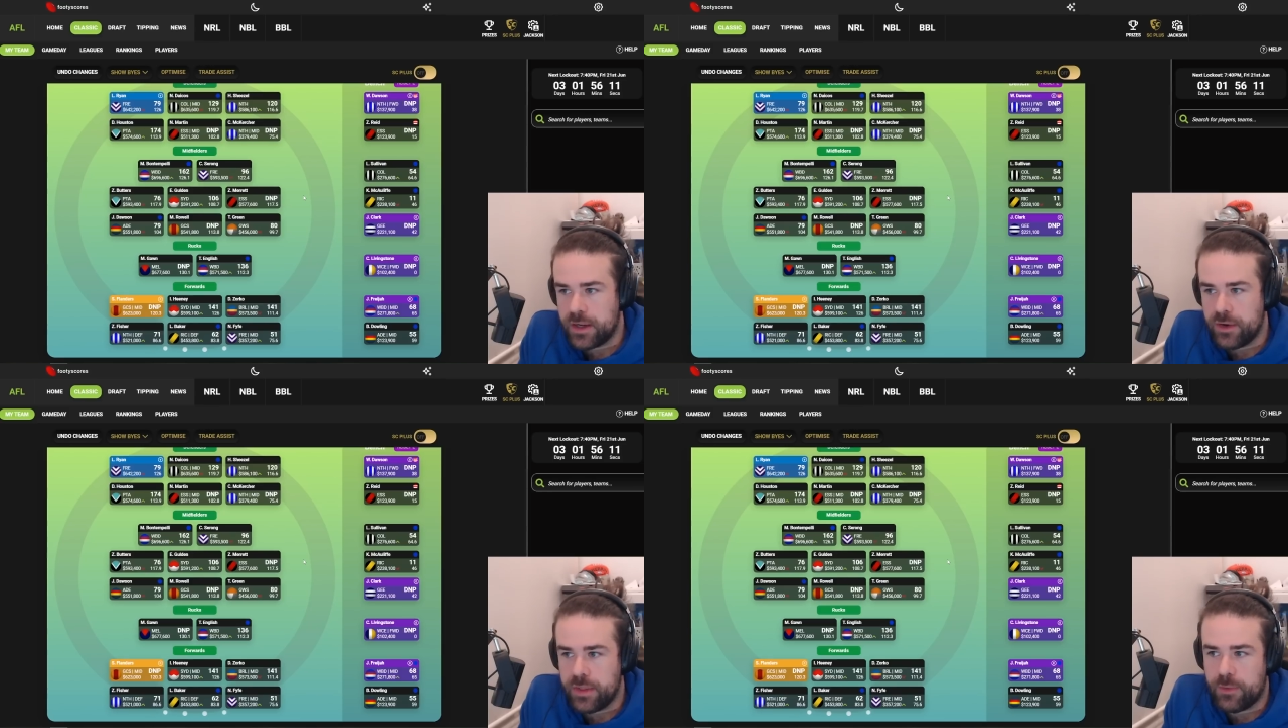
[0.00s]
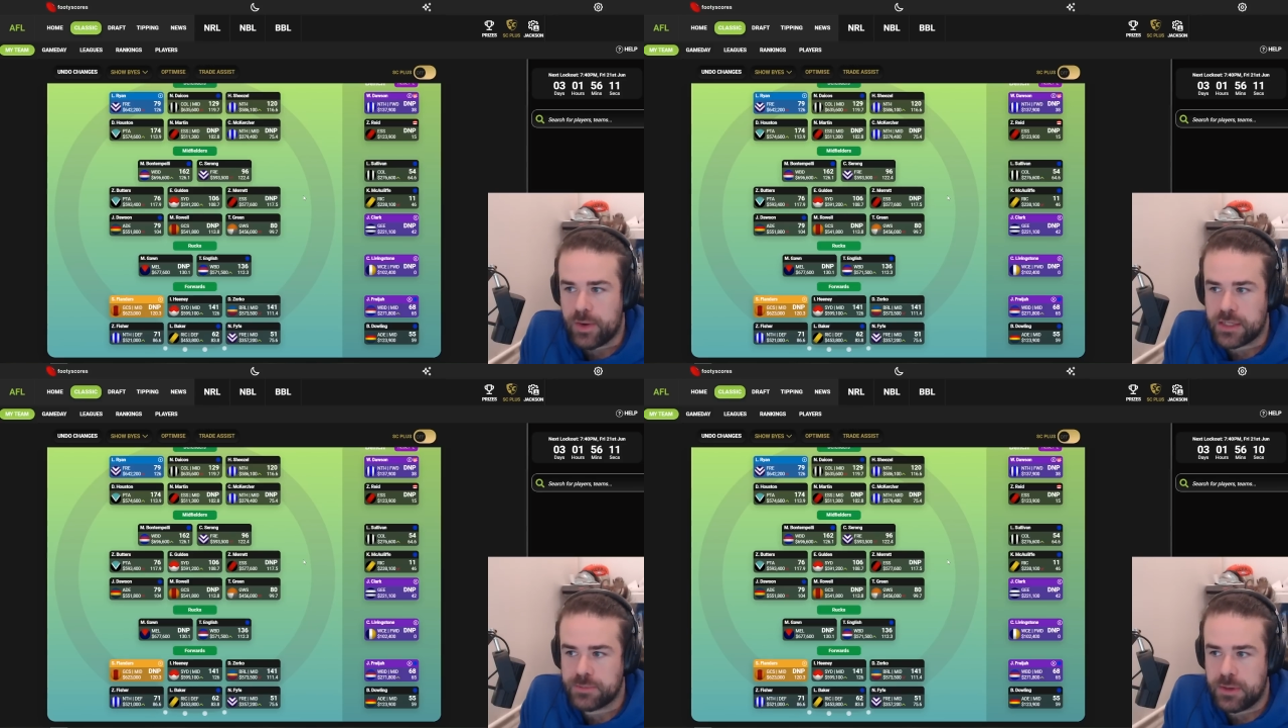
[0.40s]
I don't think
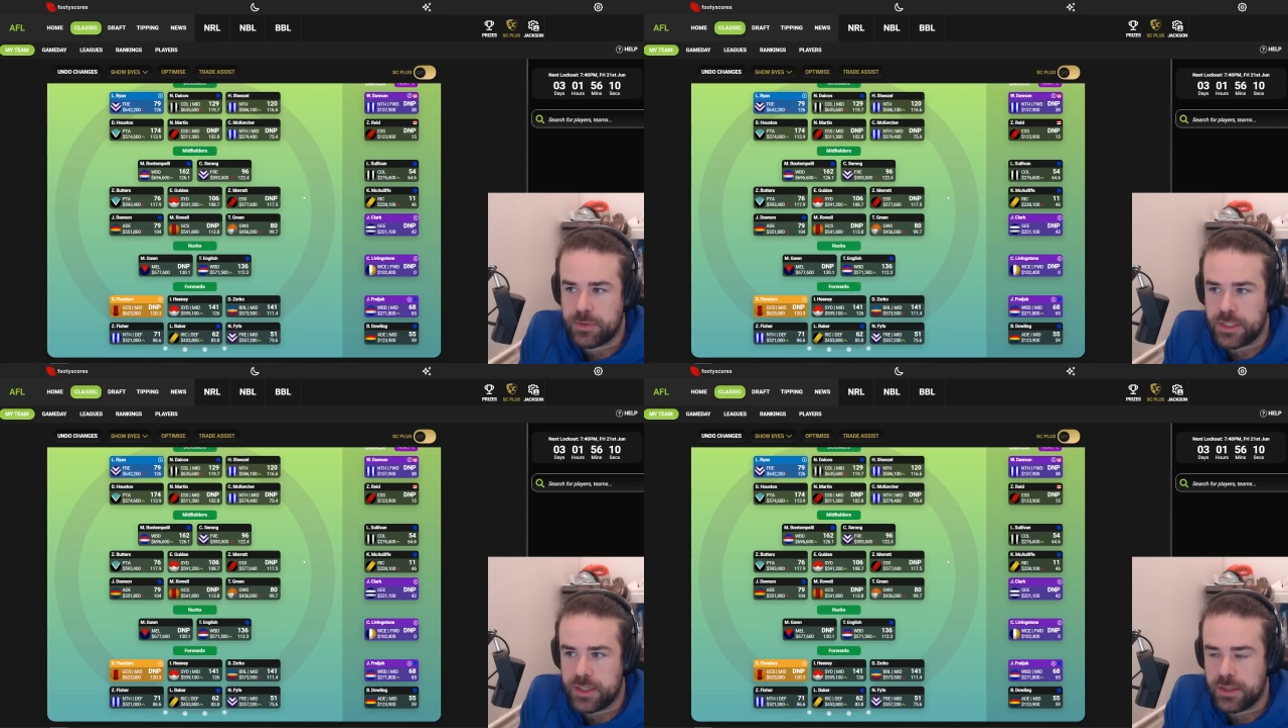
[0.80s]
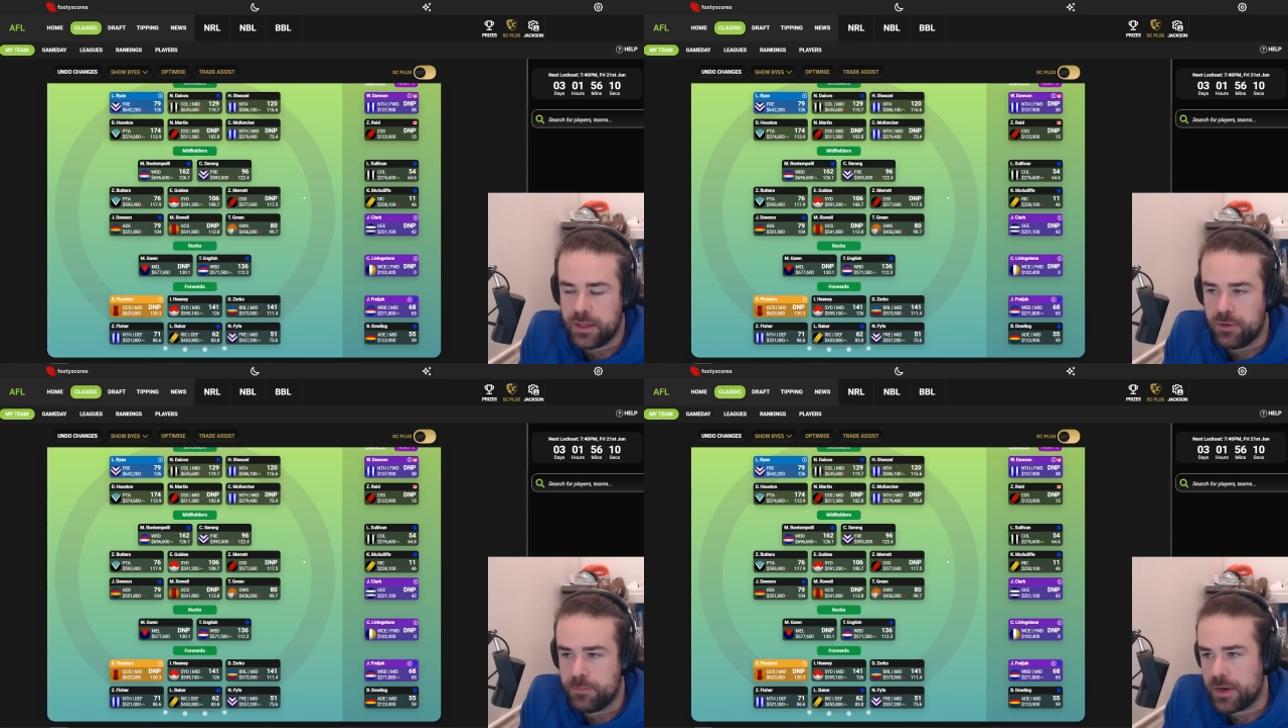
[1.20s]
Rao's been
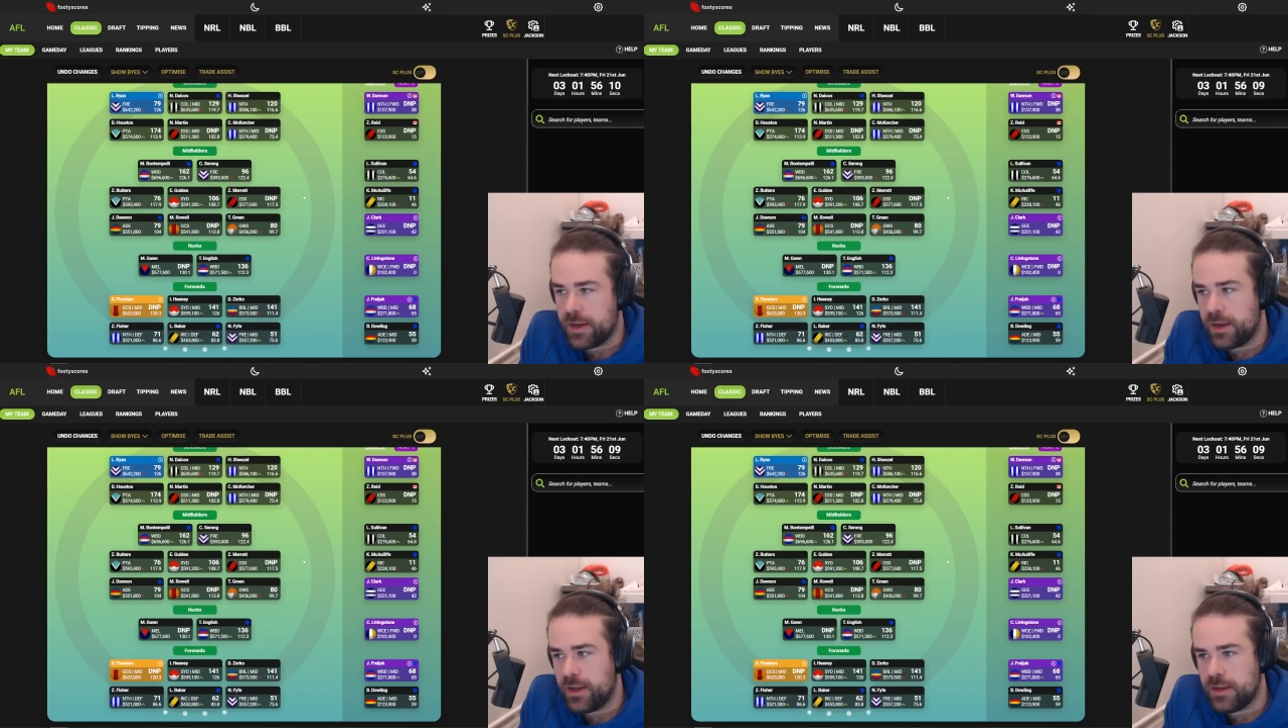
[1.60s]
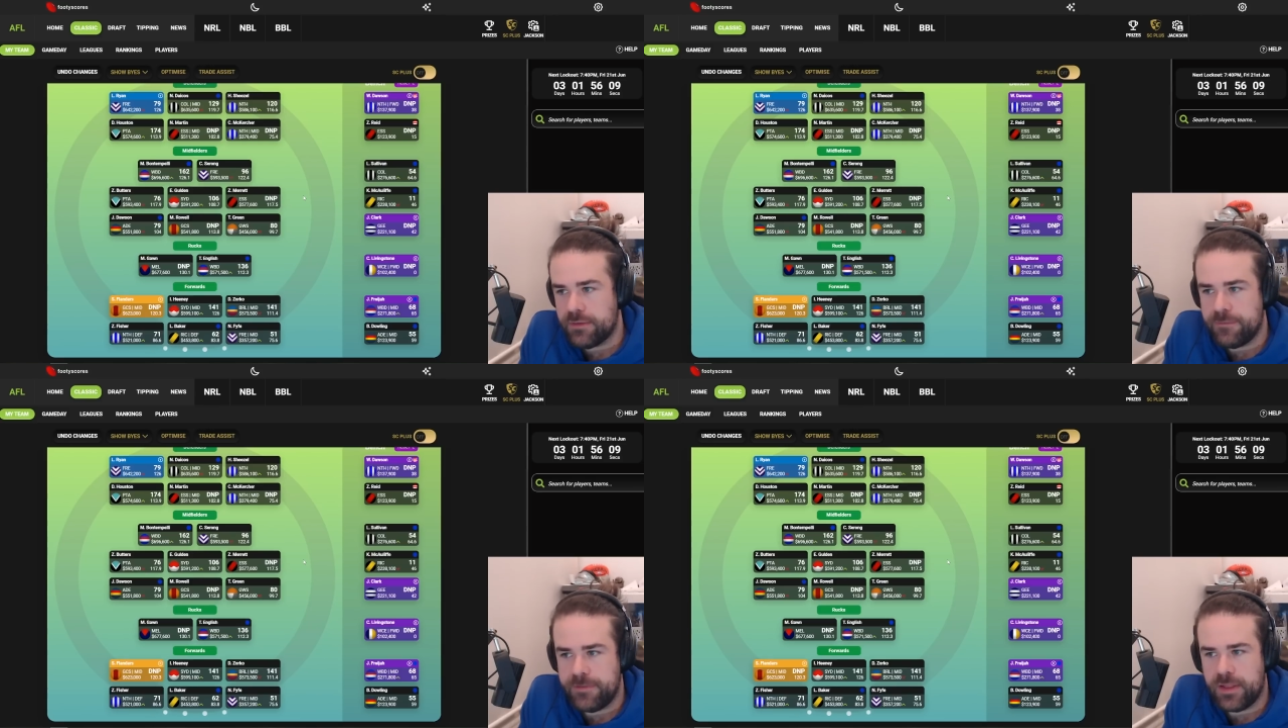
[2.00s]
particularly good, but I
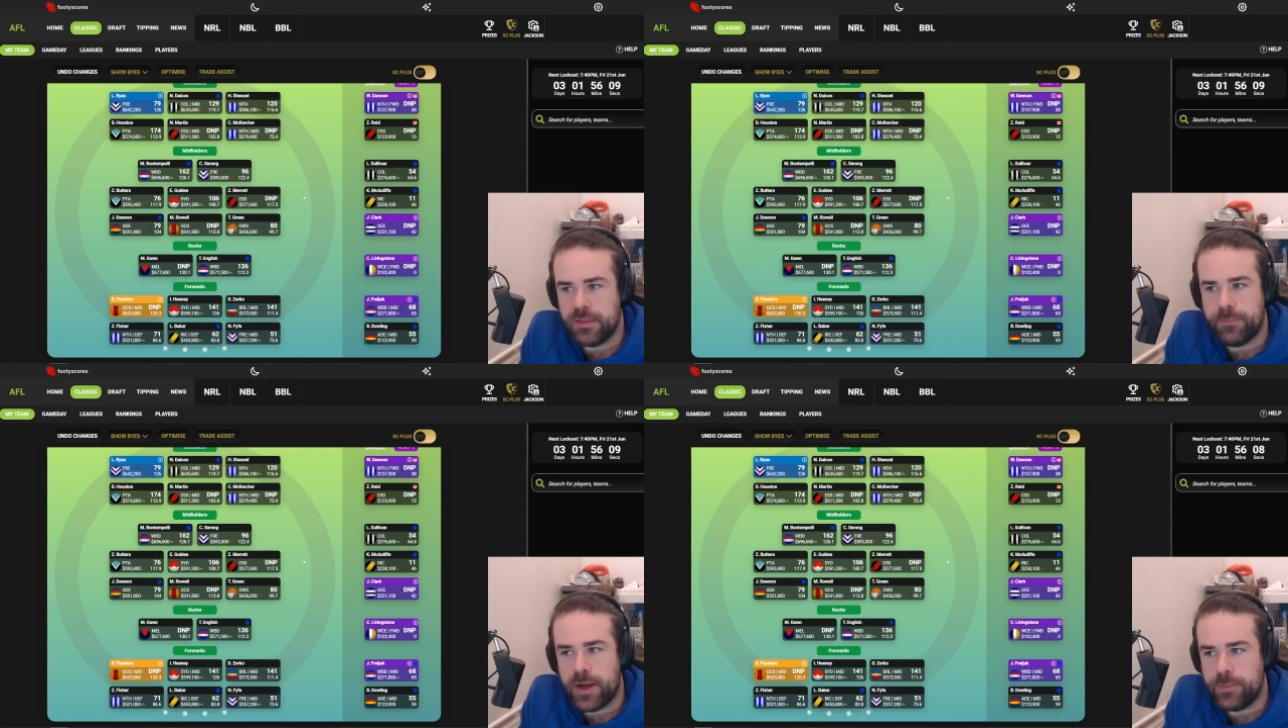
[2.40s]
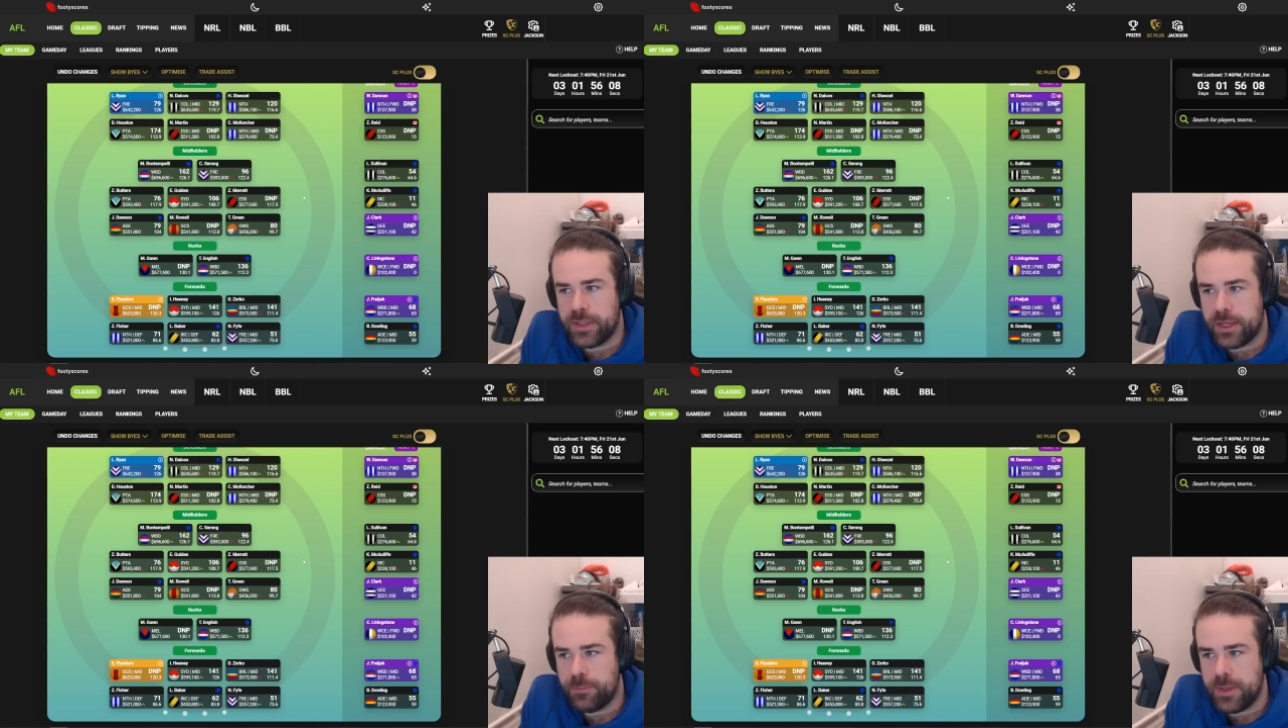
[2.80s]
have a feeling the bye
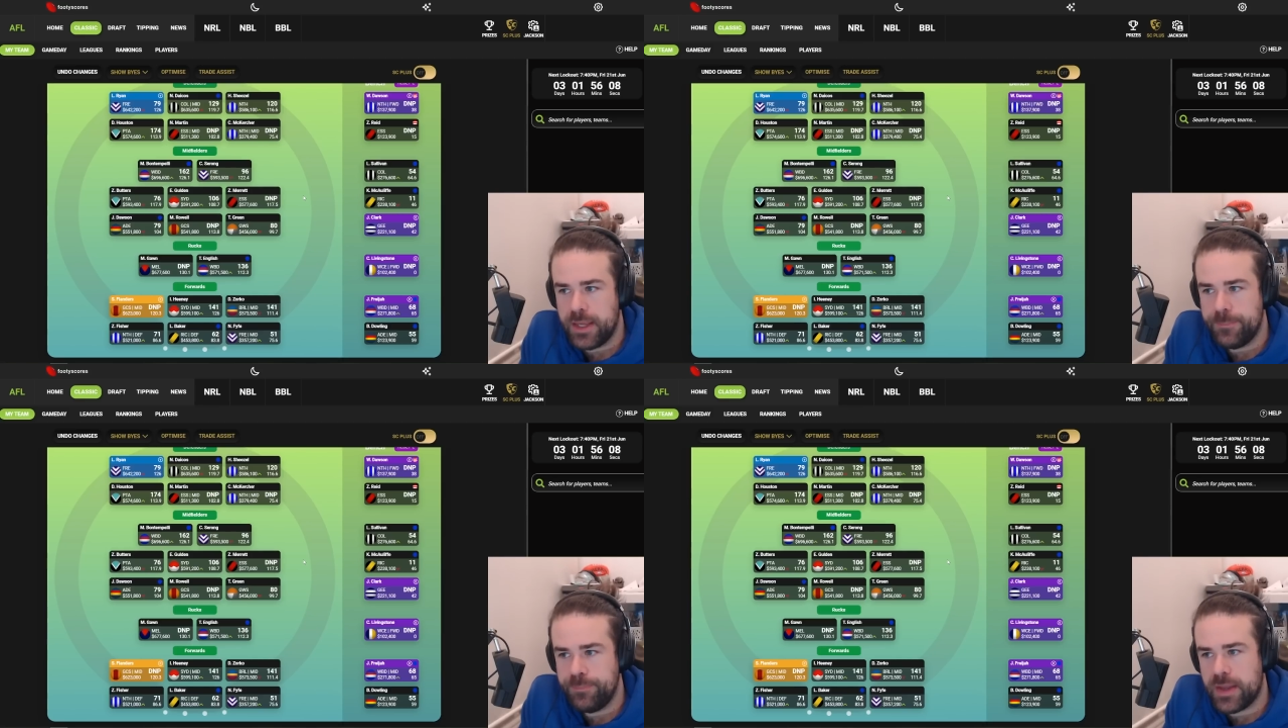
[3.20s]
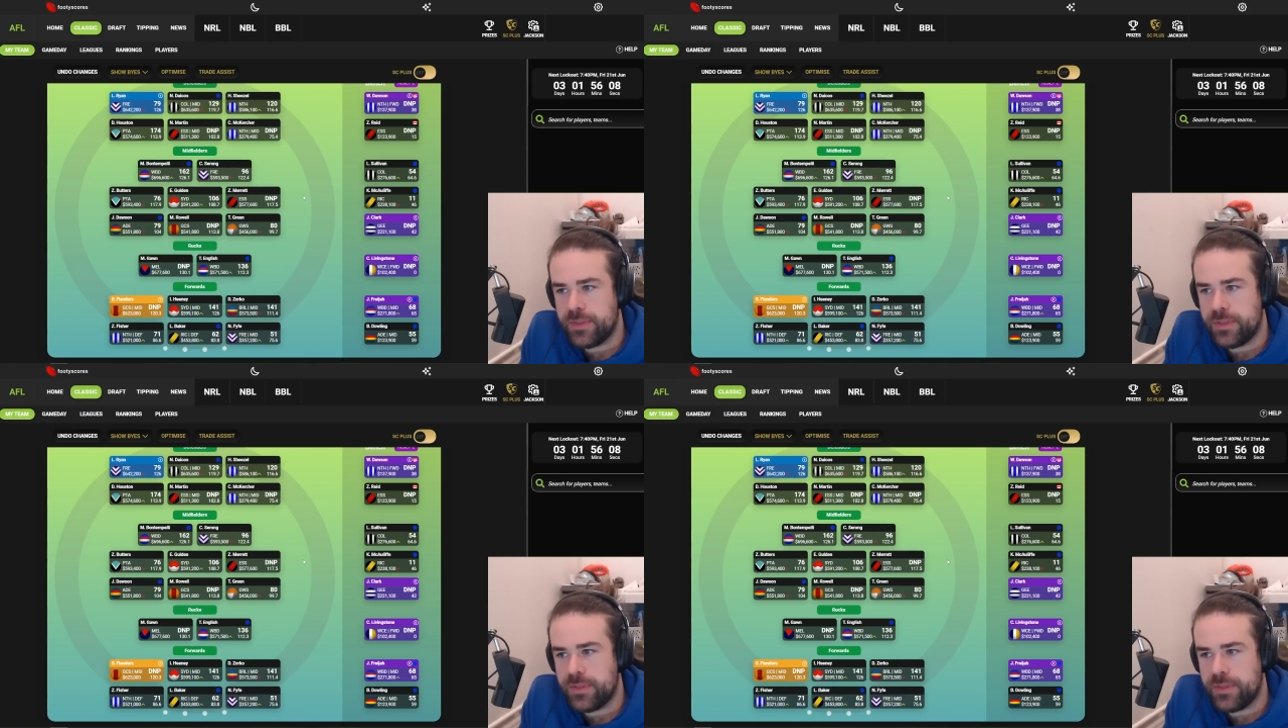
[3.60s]
will help him.